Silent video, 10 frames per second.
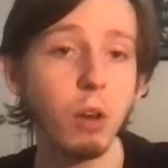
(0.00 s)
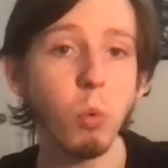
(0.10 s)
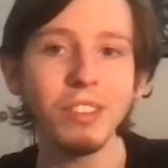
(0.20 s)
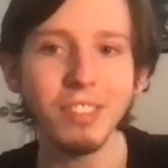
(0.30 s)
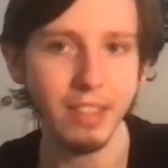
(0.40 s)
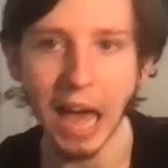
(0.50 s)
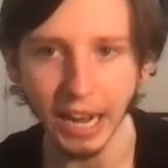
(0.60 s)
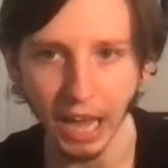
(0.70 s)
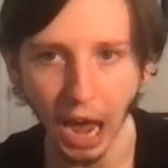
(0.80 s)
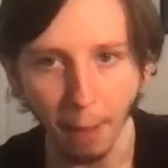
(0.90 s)
And once
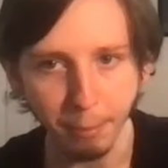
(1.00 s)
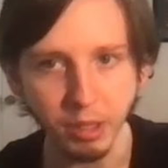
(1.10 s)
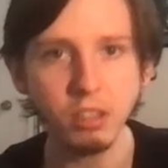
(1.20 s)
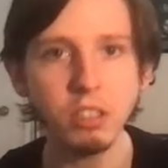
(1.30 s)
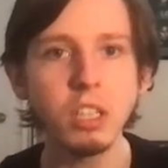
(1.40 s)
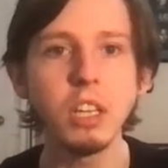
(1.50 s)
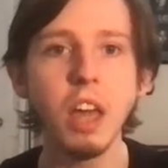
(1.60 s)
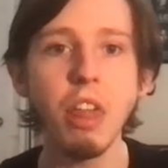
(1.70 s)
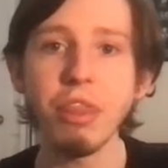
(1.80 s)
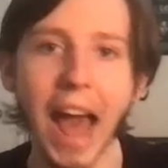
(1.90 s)
that happened,
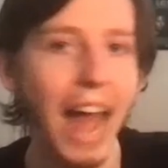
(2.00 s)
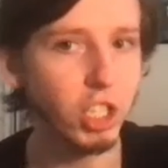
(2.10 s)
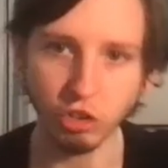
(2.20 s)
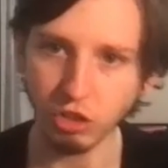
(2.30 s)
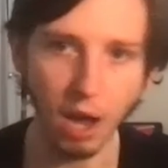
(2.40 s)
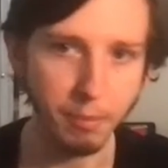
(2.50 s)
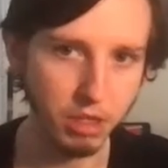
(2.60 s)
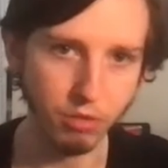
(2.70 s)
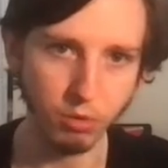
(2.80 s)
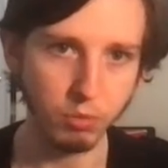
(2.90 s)
that just got
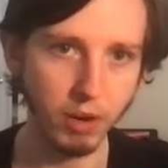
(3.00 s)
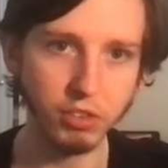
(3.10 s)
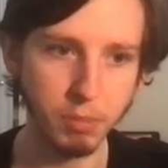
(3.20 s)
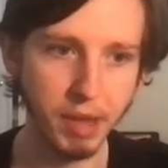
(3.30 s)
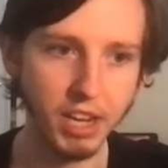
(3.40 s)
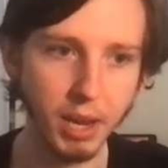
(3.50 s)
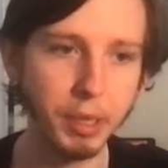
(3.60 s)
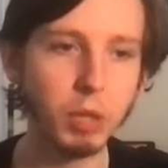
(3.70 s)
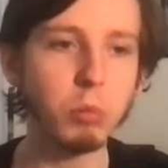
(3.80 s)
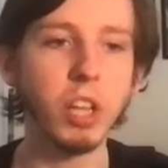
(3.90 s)
me through the rest of the
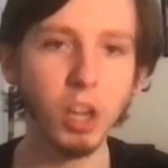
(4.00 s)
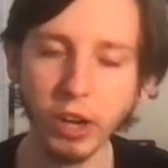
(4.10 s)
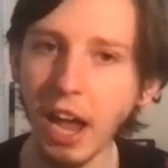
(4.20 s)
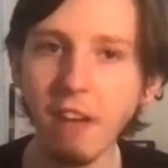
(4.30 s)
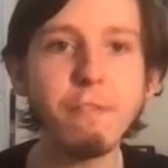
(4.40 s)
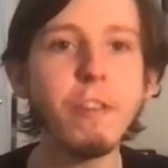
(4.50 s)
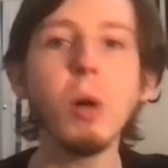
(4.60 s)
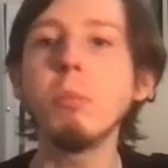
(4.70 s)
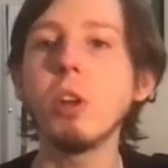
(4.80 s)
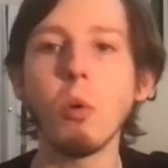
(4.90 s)
pandemic. It was like, okay, I
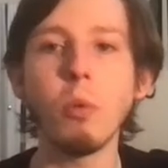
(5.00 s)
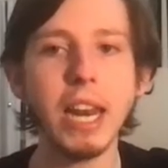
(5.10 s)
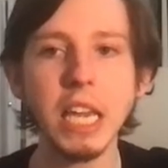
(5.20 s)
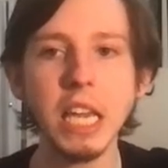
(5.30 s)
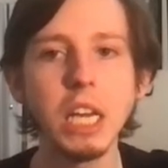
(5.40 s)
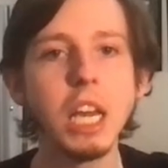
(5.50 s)
filmed already.